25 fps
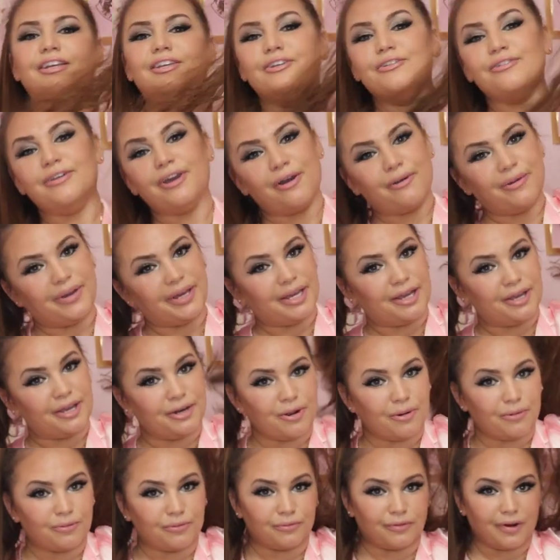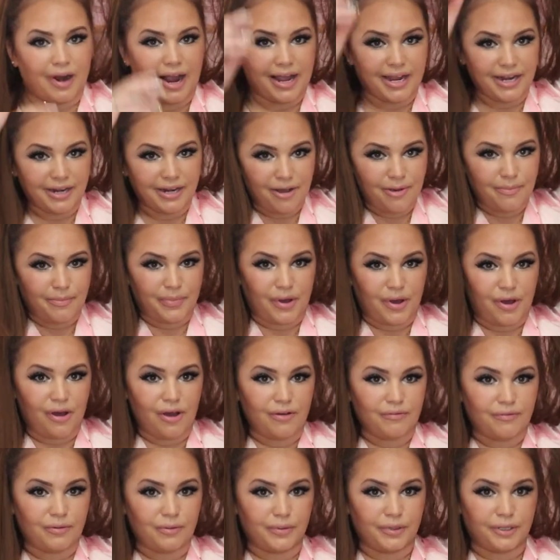you go in right
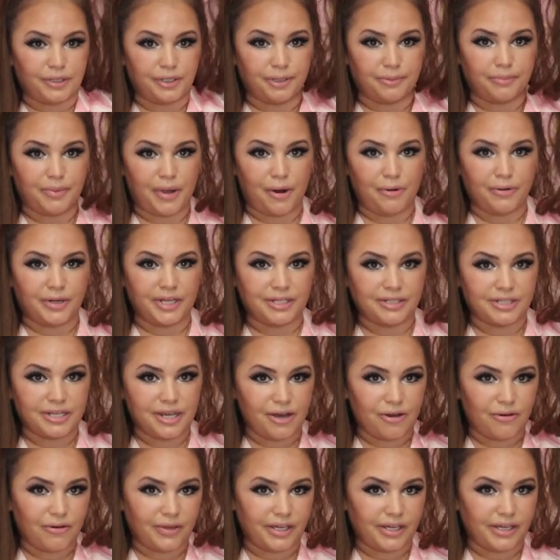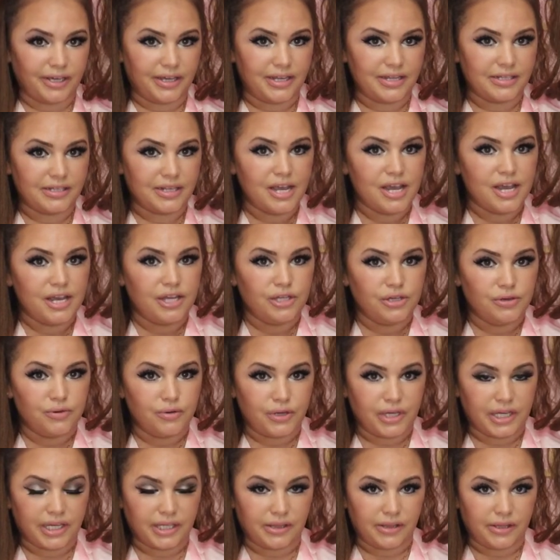above where your ponytail is, you
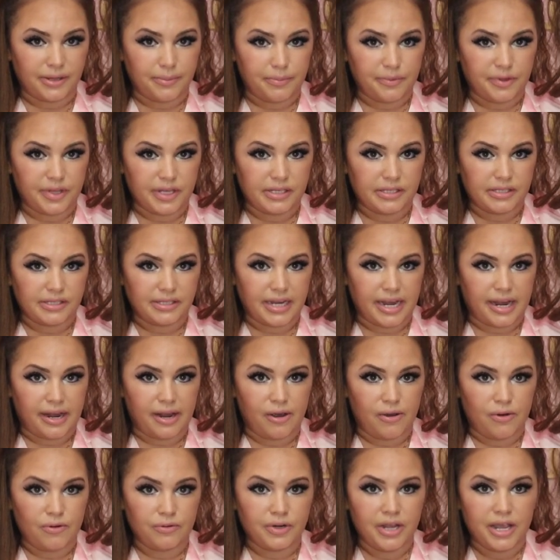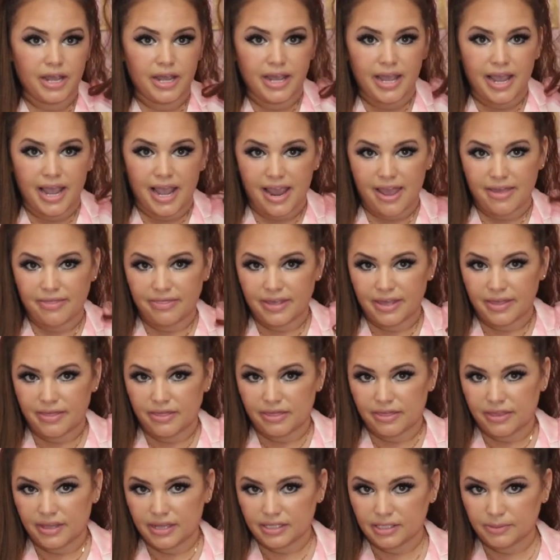clip this down, and
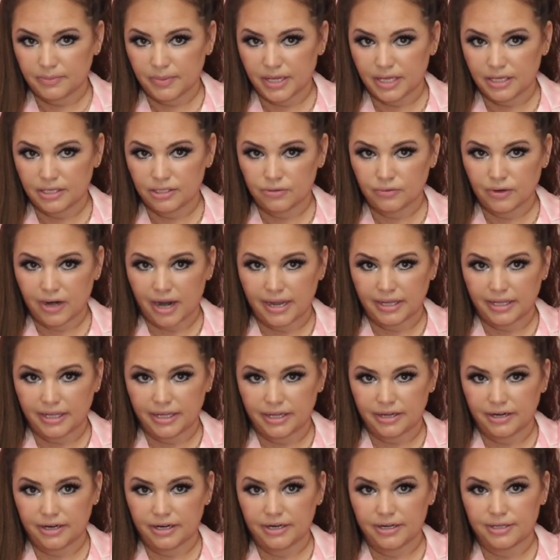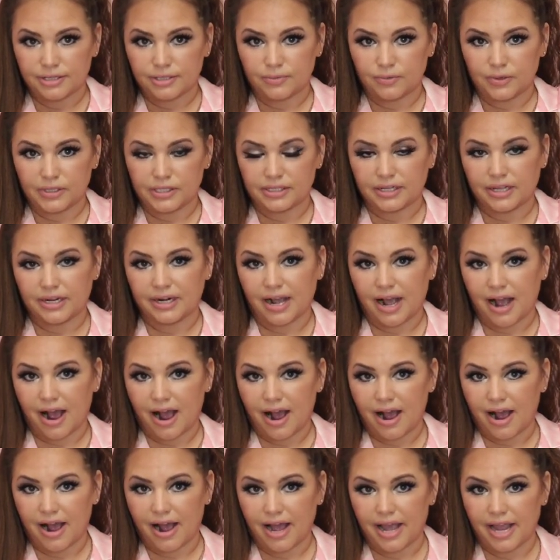then this piece right here is what's gonna
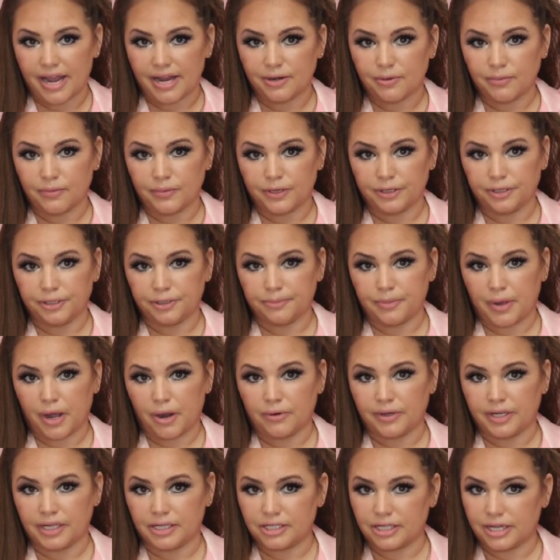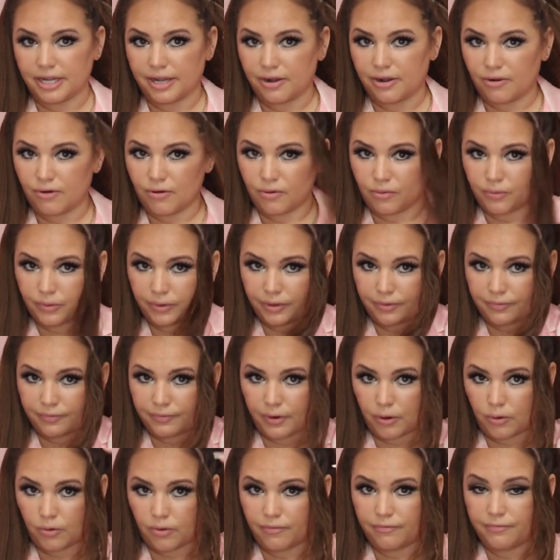hide where your ponytail, where the
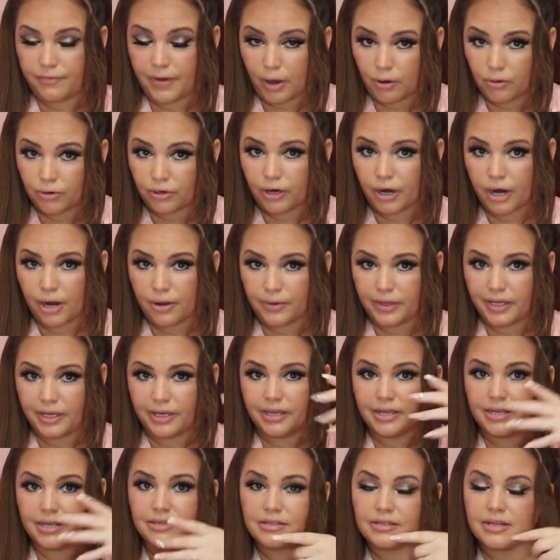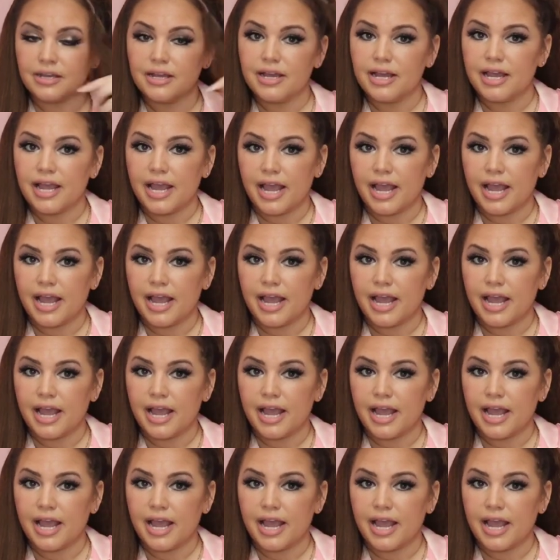Velcro is,